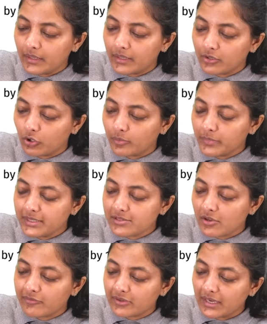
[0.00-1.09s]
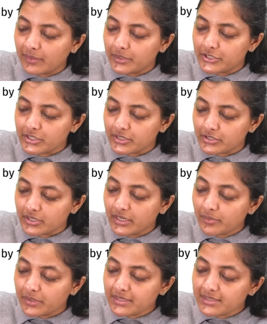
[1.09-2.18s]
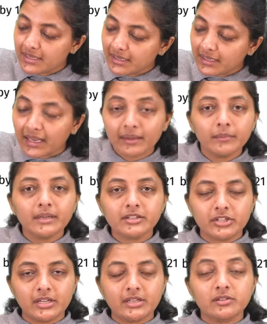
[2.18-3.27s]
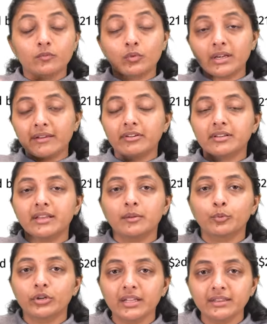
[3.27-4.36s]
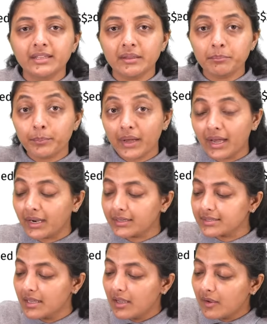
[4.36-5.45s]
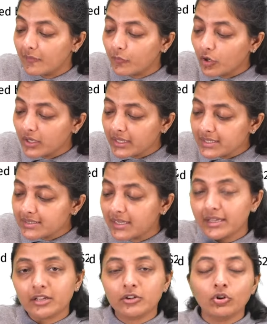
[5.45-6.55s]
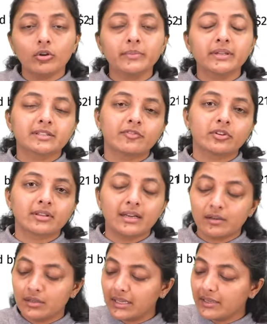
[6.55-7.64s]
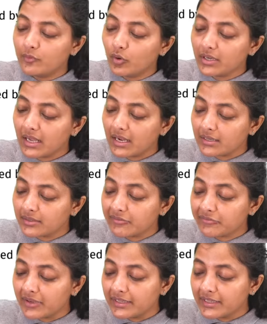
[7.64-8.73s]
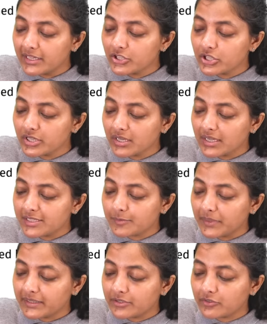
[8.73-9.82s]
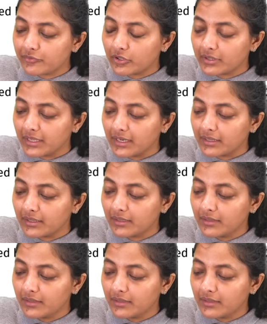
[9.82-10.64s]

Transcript: economics of climate change. It means the climate change, whatever they are putting the impacts, what is the economics for that? Like what are the financial aspects for that?